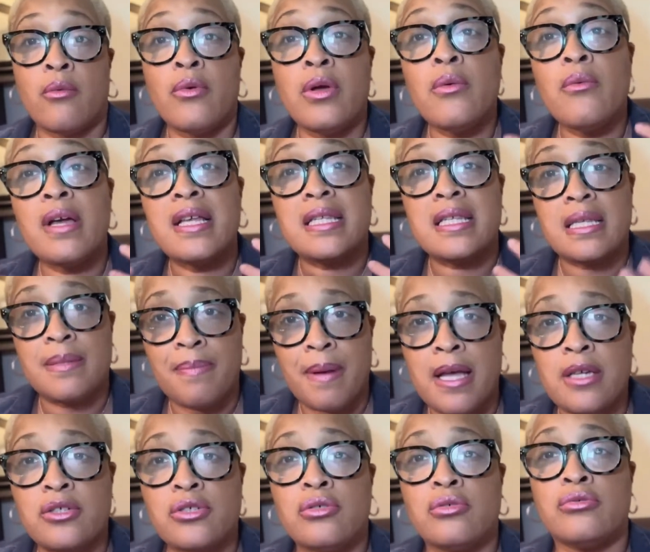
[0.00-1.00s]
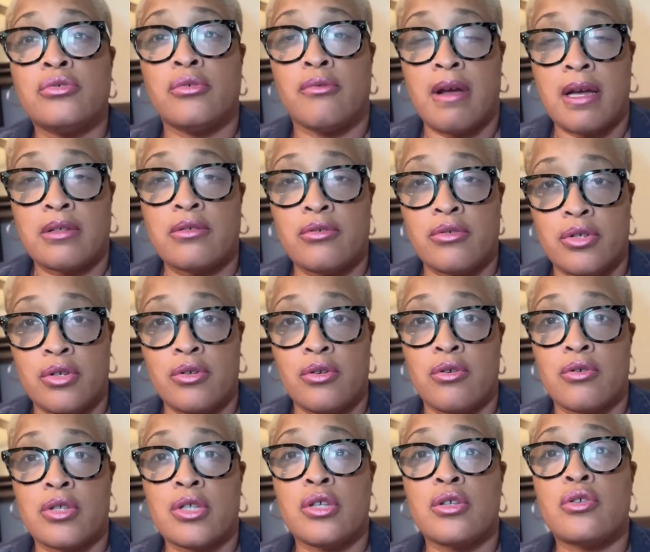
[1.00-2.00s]
We want special directors and
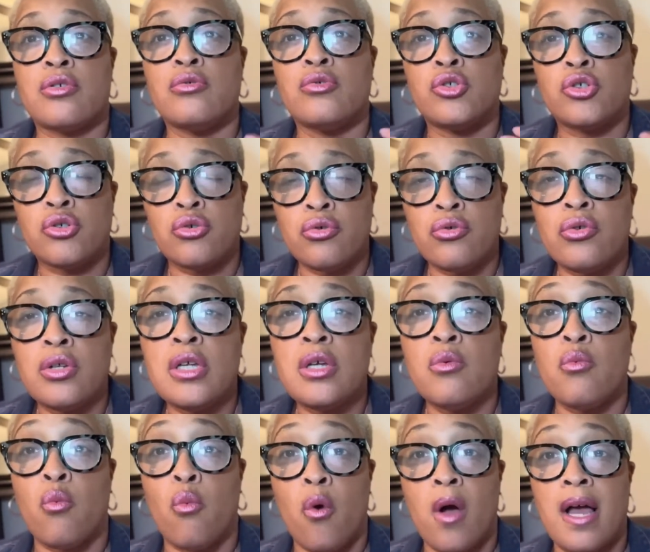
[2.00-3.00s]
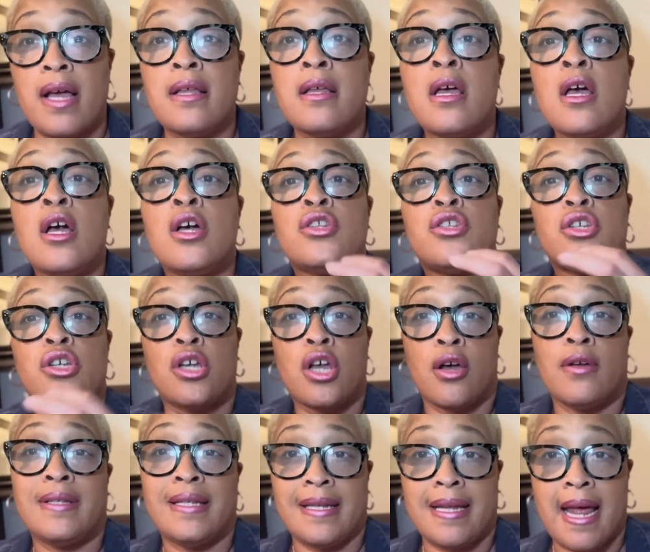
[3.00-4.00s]
nurses who truly want to go
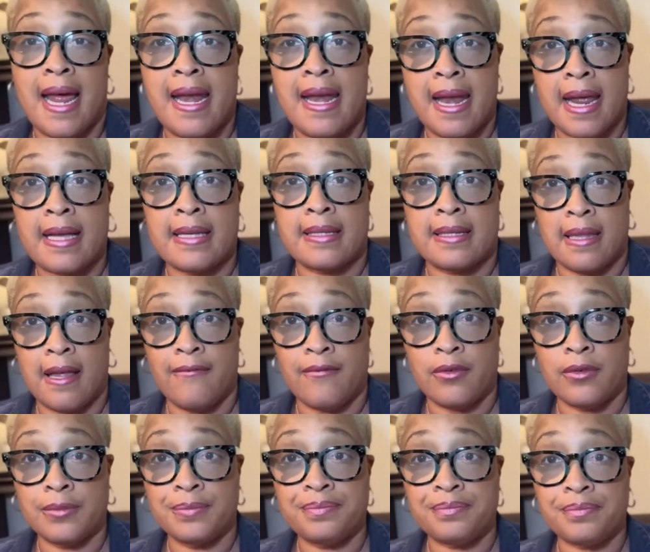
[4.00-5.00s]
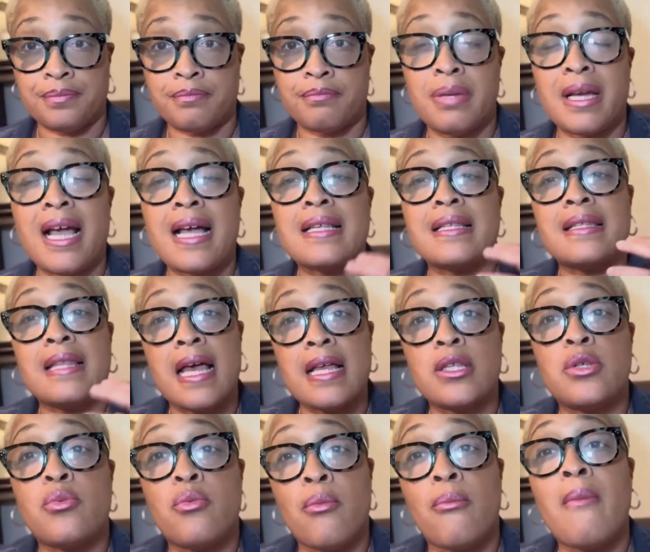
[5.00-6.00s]
to that next level, because
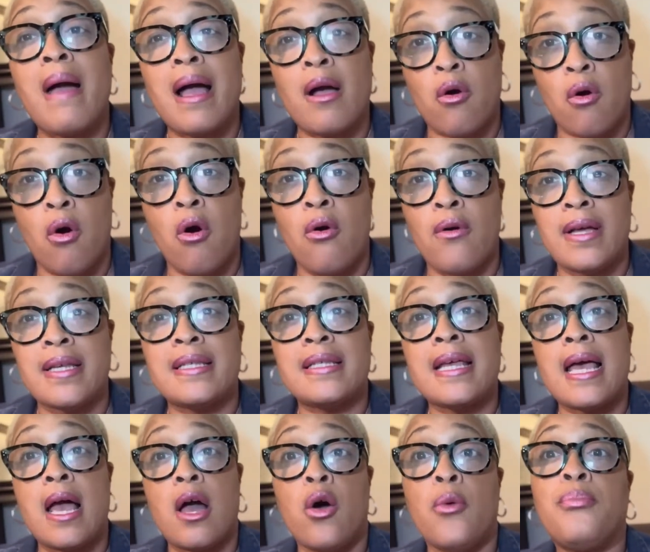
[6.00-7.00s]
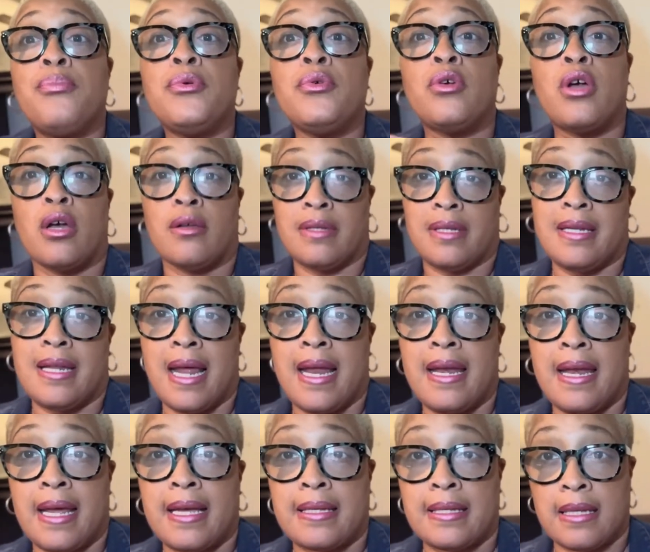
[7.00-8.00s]
that's my goal, is to help you go to that
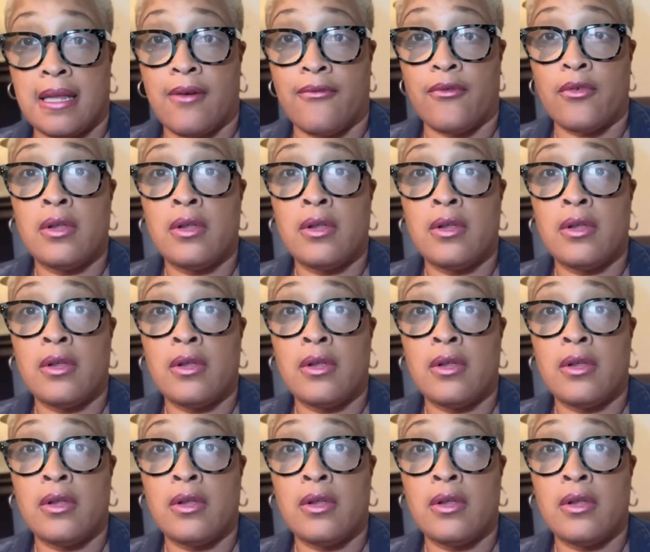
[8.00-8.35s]
next level,